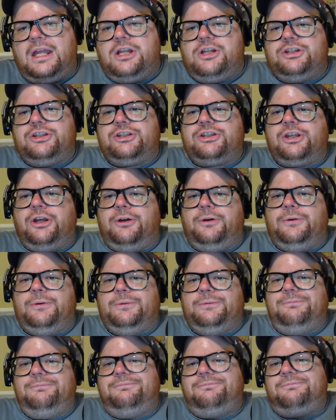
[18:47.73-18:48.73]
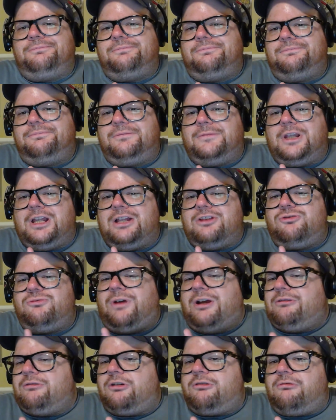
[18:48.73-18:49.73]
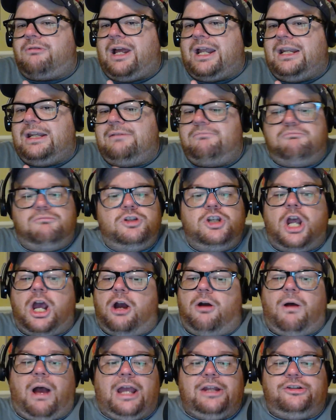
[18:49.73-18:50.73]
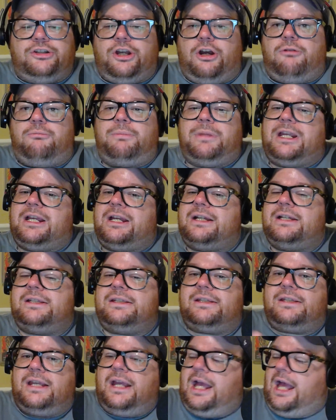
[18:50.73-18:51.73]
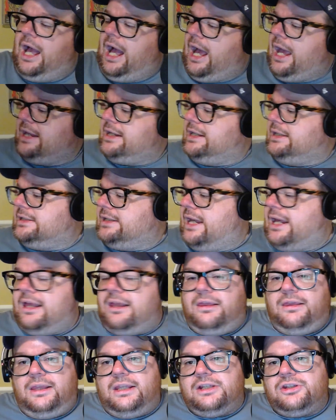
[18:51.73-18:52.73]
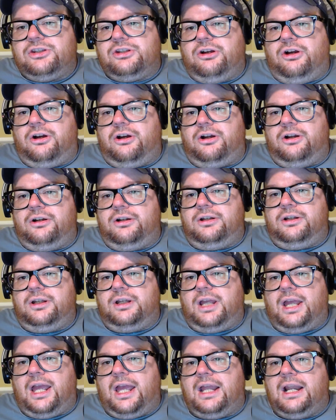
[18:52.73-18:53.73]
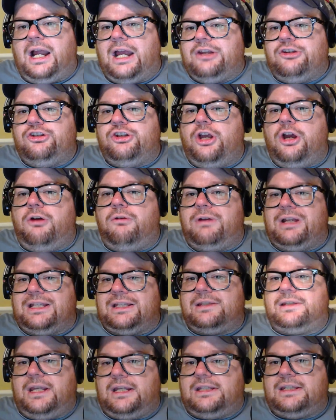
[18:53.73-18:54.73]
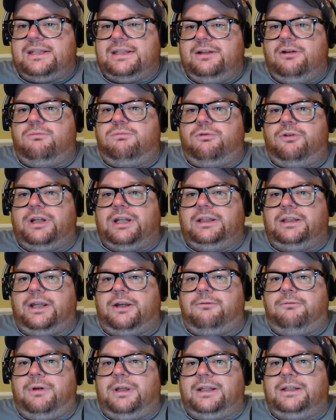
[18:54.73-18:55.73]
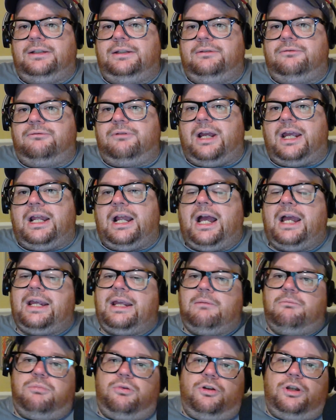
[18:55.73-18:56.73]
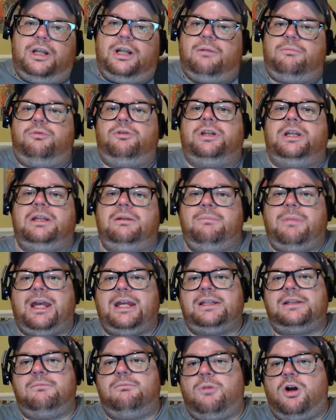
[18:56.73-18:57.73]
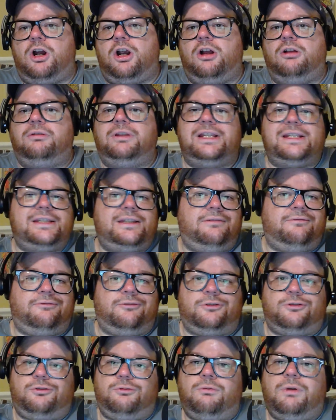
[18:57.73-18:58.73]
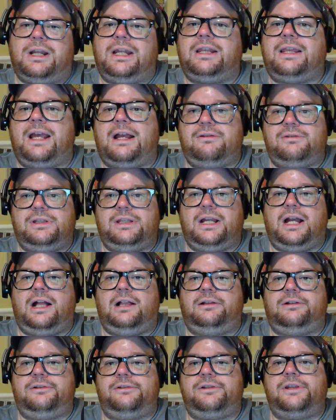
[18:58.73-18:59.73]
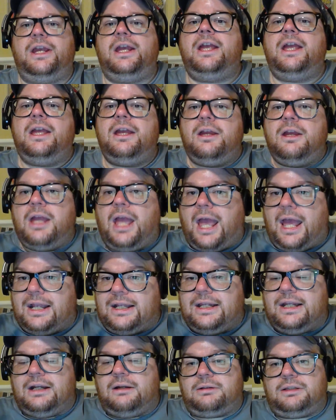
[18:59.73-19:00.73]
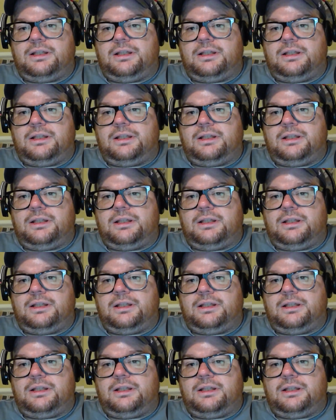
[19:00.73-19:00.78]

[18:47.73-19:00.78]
So do I regret it? No, I don't, because I can take this card and I know it's still pretty liquid, right? I can put it up on eBay tomorrow, list it for $20,000 and get a